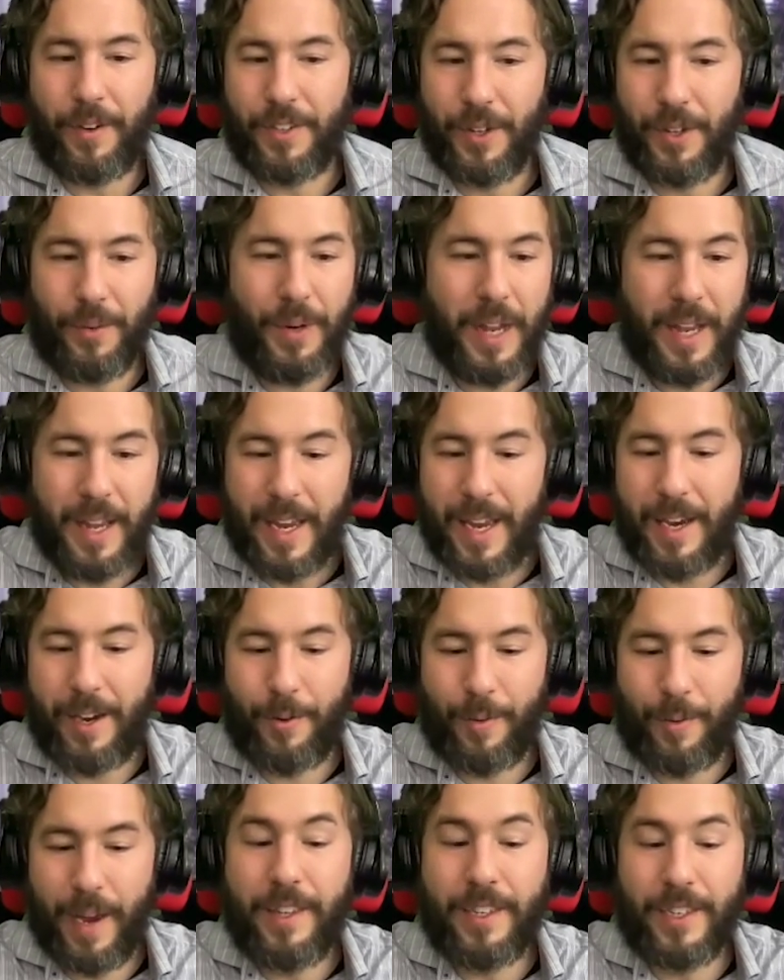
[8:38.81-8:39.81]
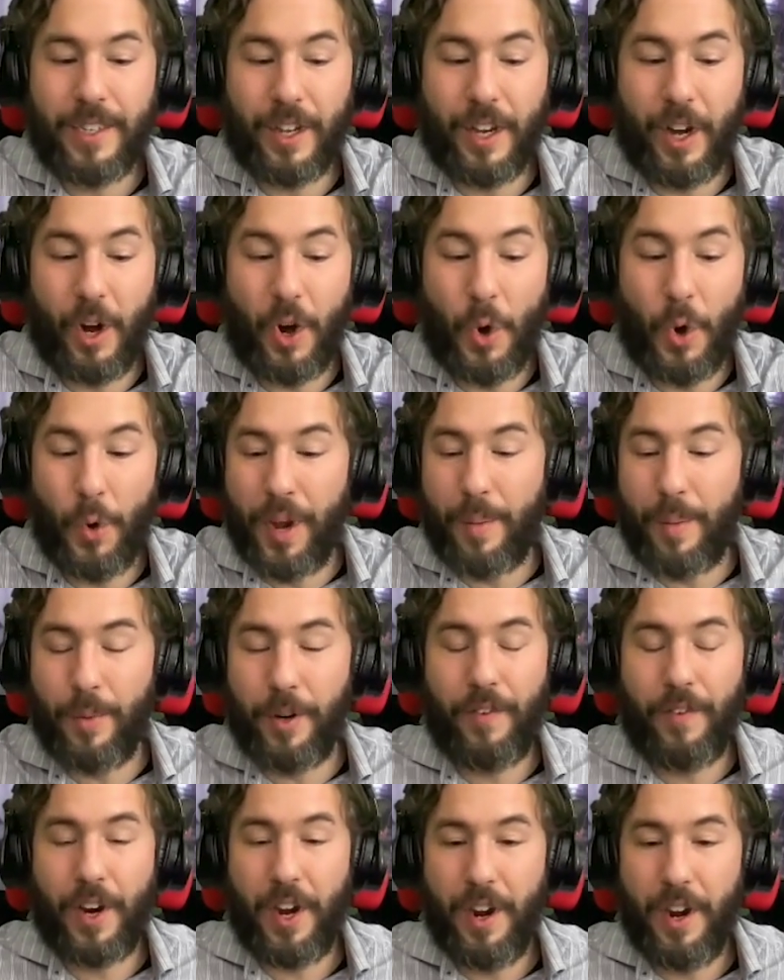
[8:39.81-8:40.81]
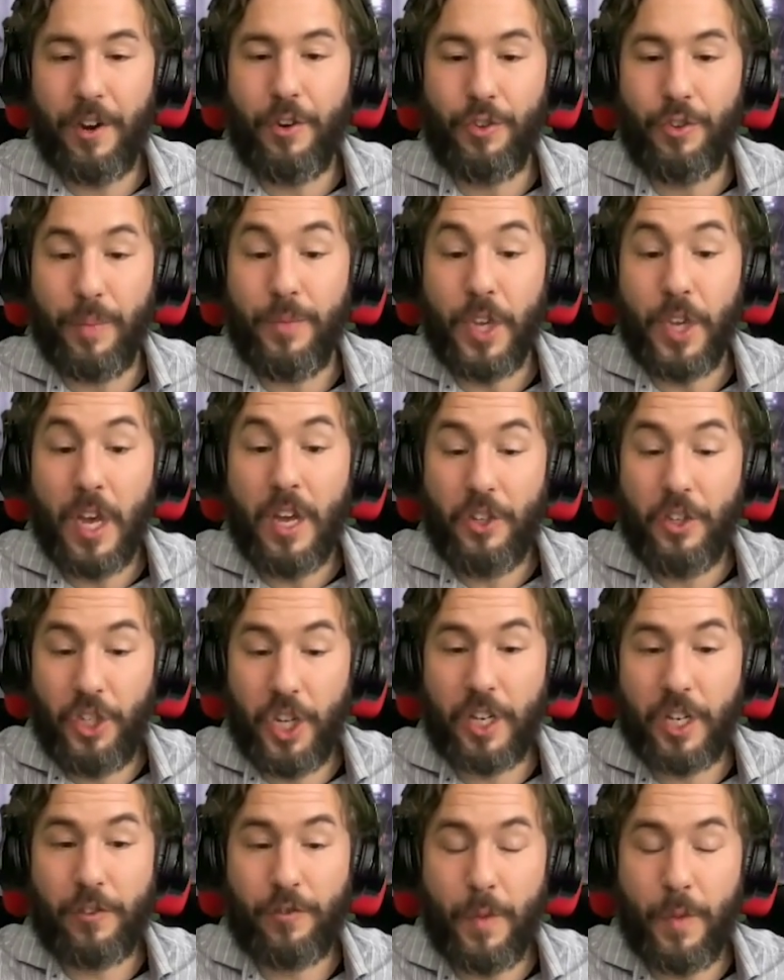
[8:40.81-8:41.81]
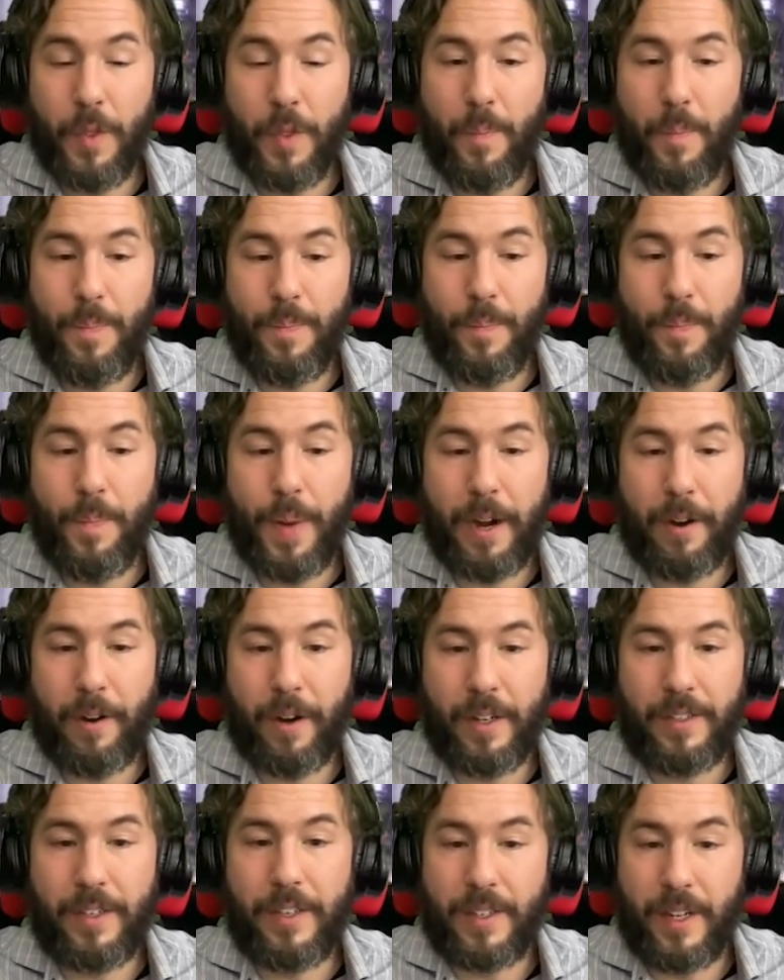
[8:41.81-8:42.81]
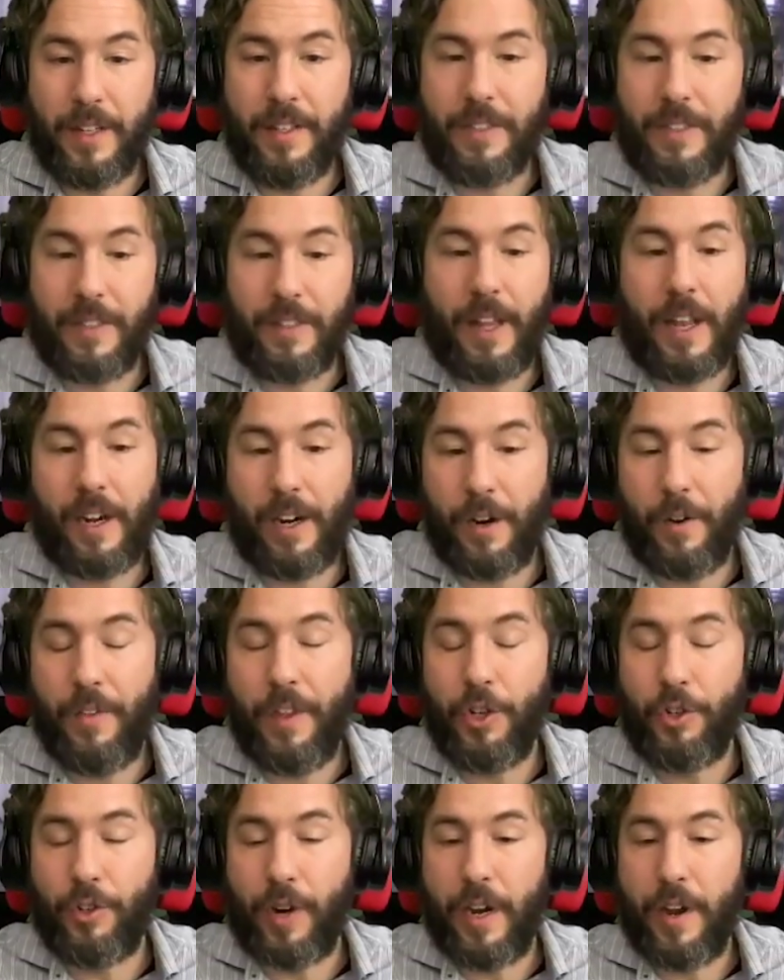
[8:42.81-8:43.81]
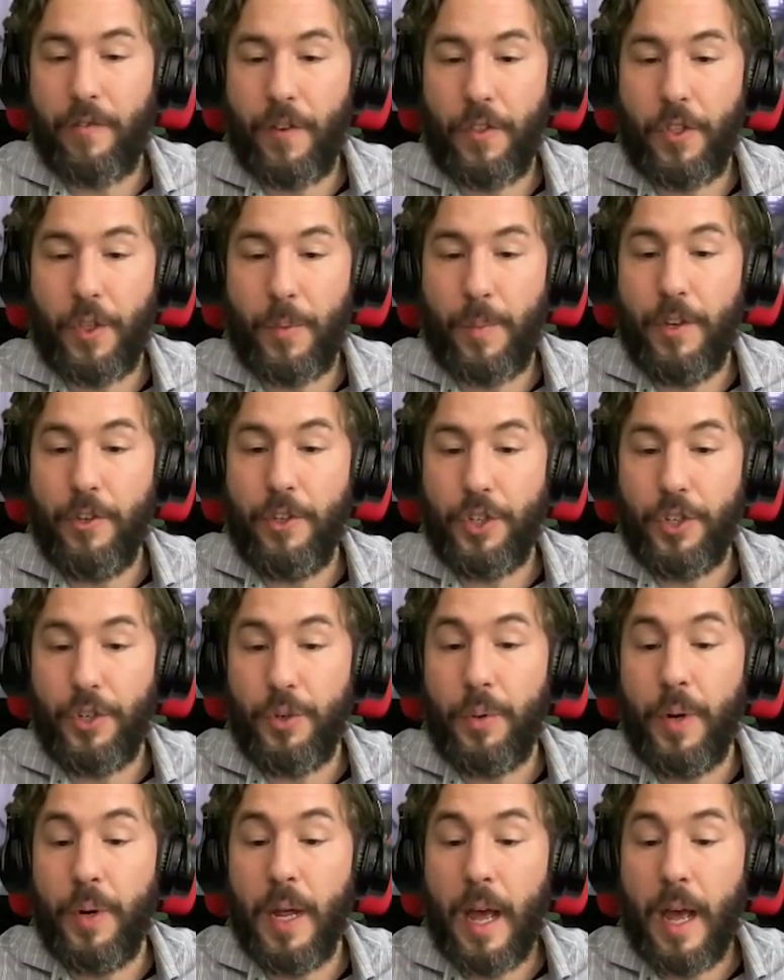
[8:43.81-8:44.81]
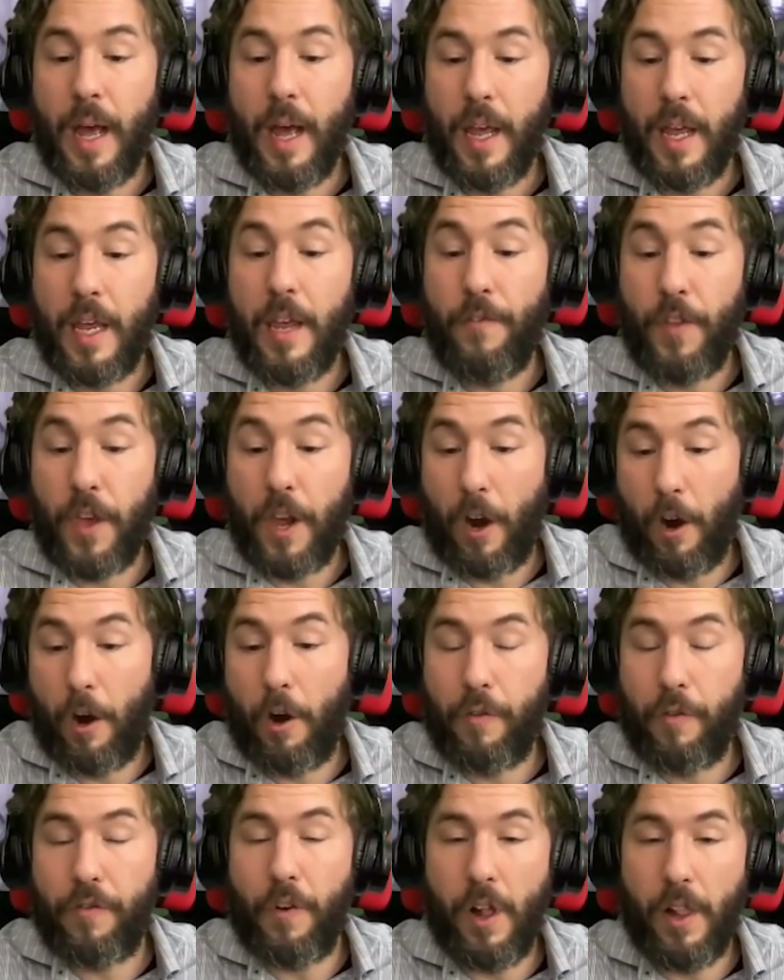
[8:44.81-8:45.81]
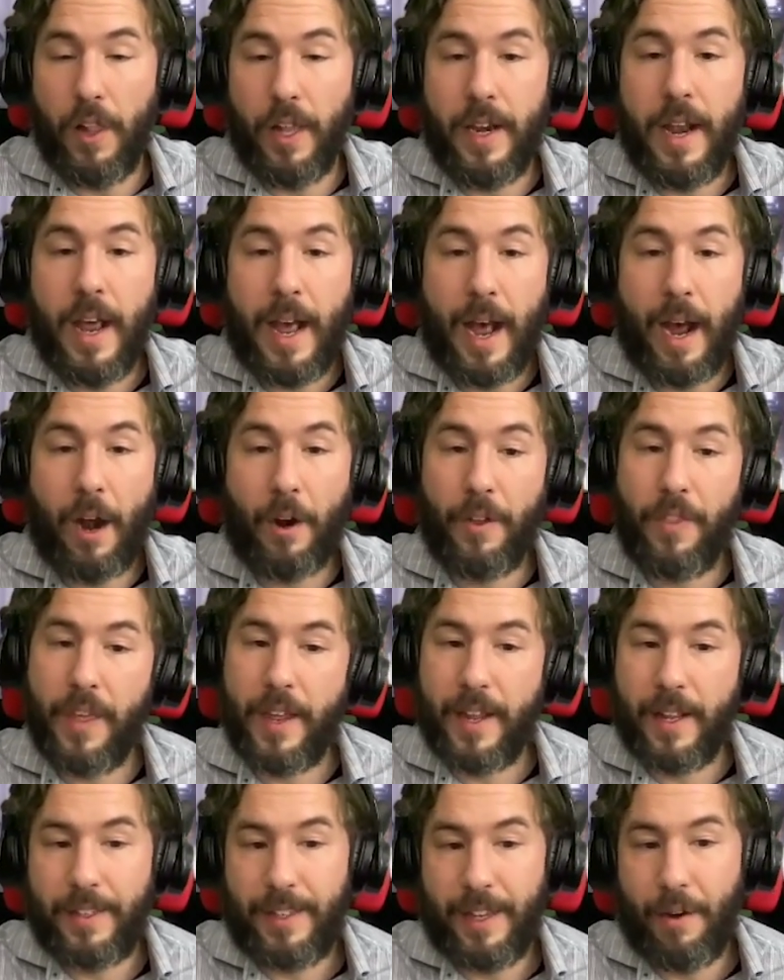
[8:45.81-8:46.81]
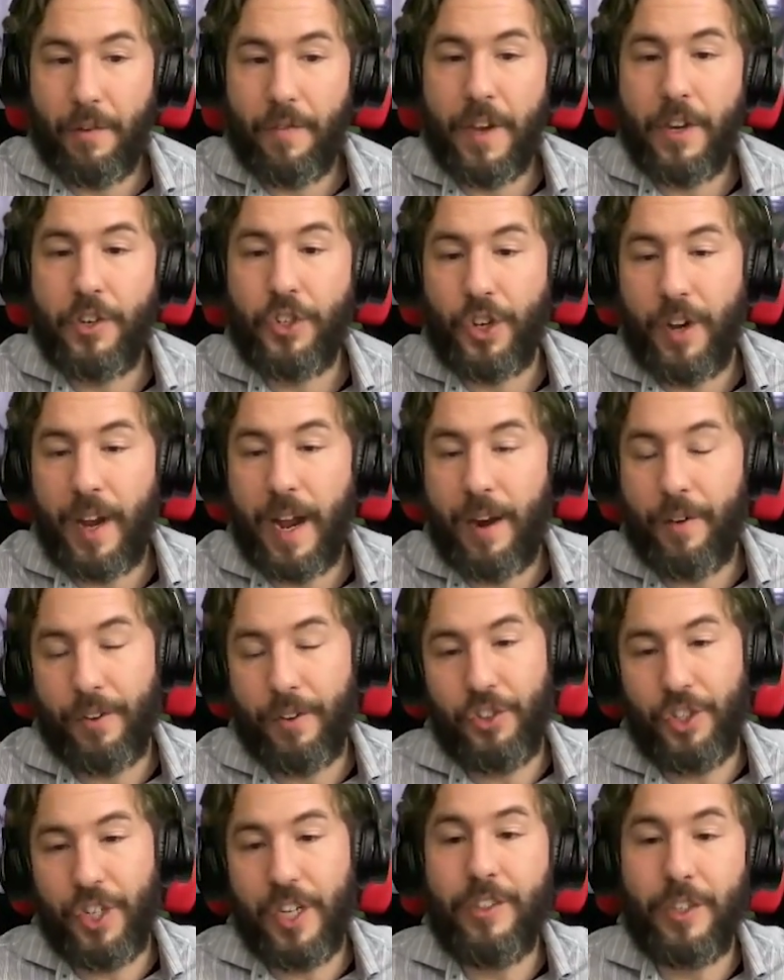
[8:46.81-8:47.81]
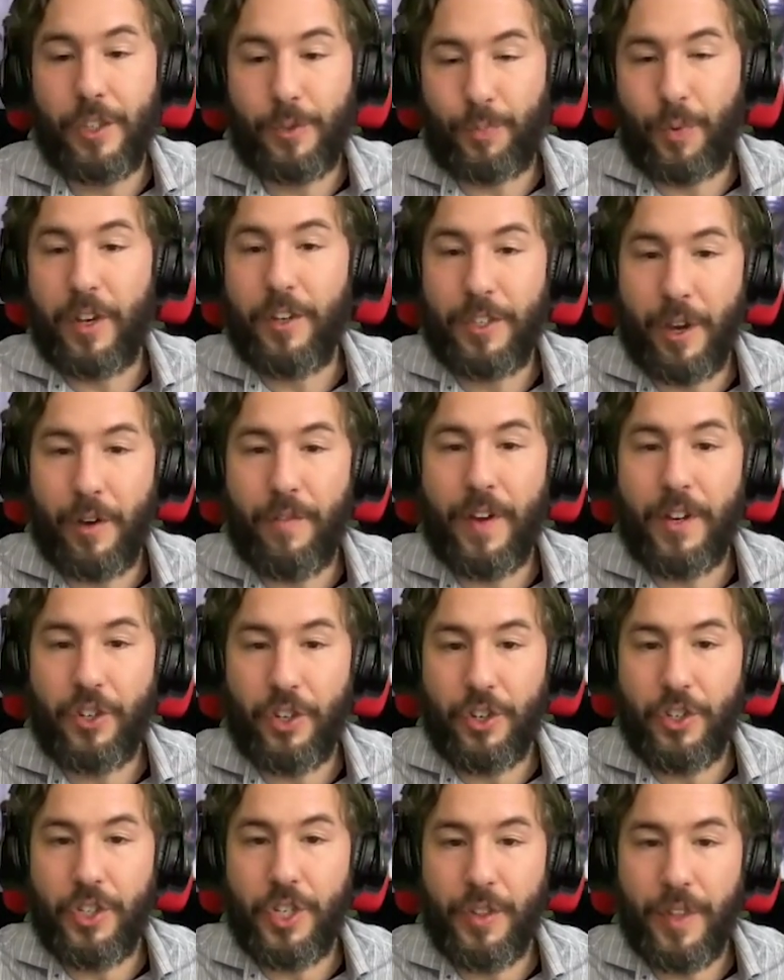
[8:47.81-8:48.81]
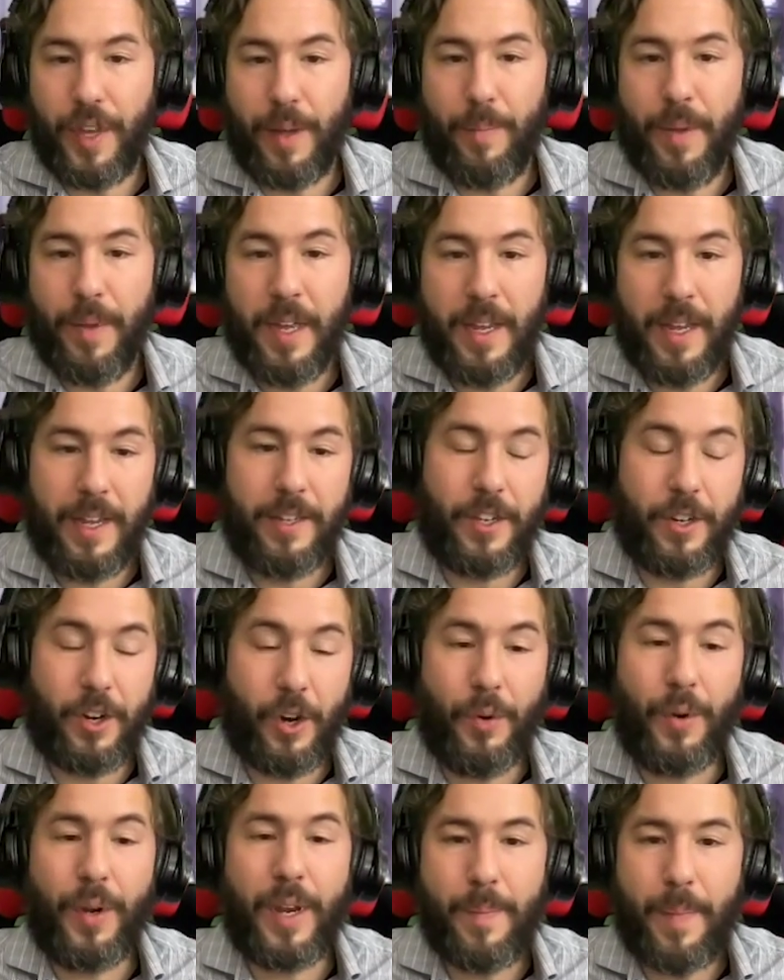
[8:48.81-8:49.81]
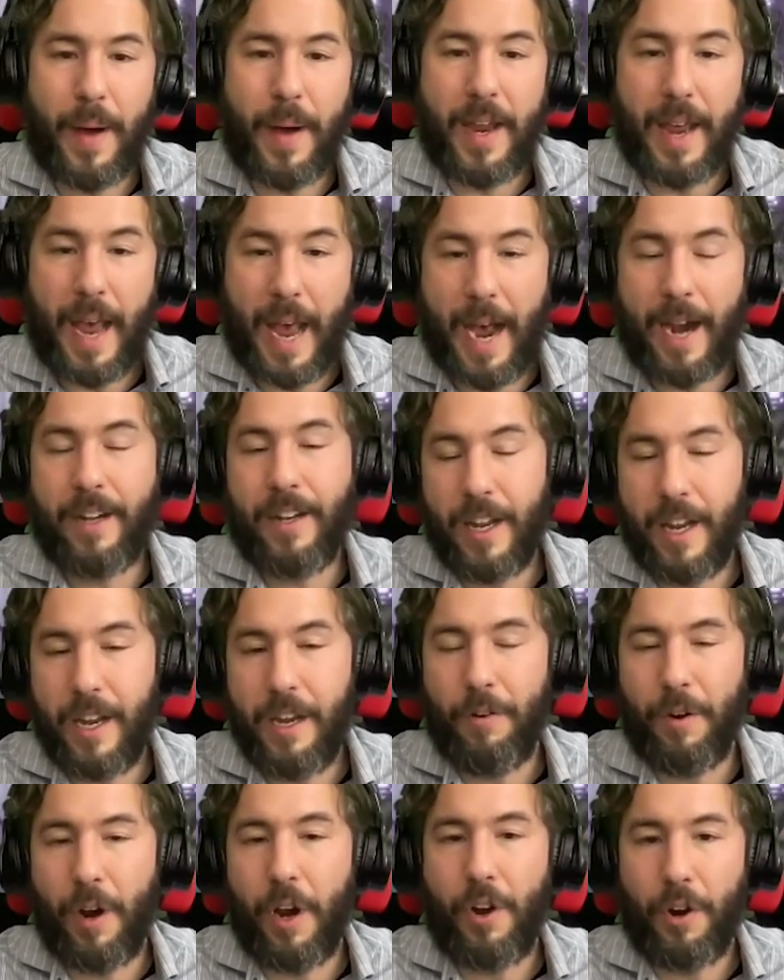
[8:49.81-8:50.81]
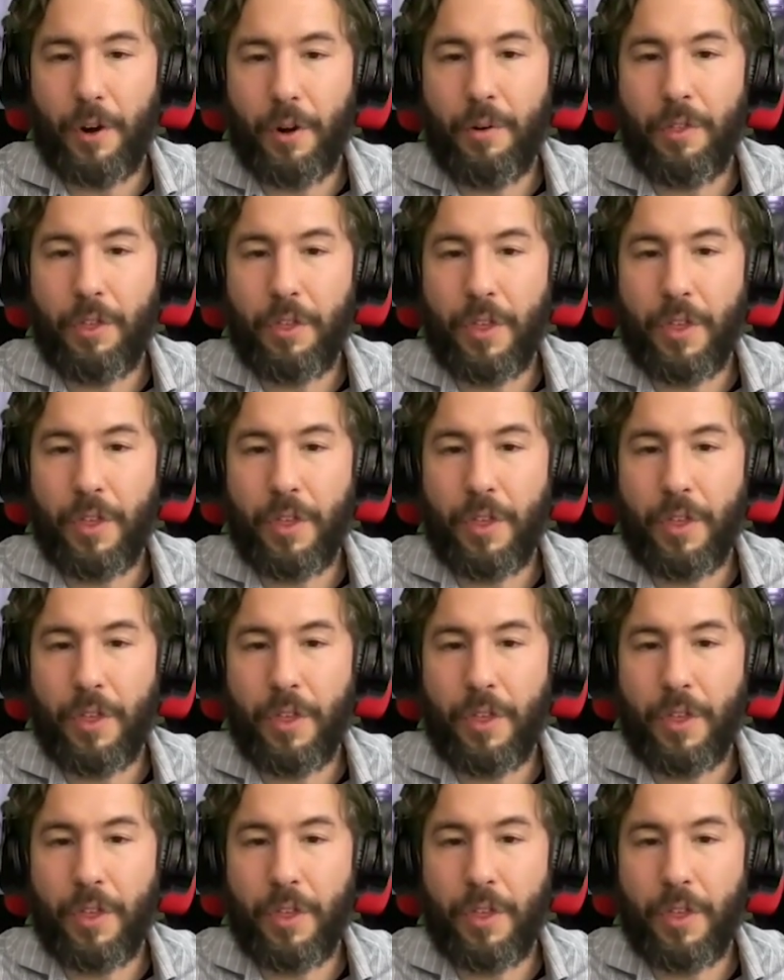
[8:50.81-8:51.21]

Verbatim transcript: So it creates a whole number of conundrums just from the bare existence, let alone then trying to fit them into, if they are fallen, how do they get salvation? How does Jesus bring salvation to them? Is it only by acting here on earth?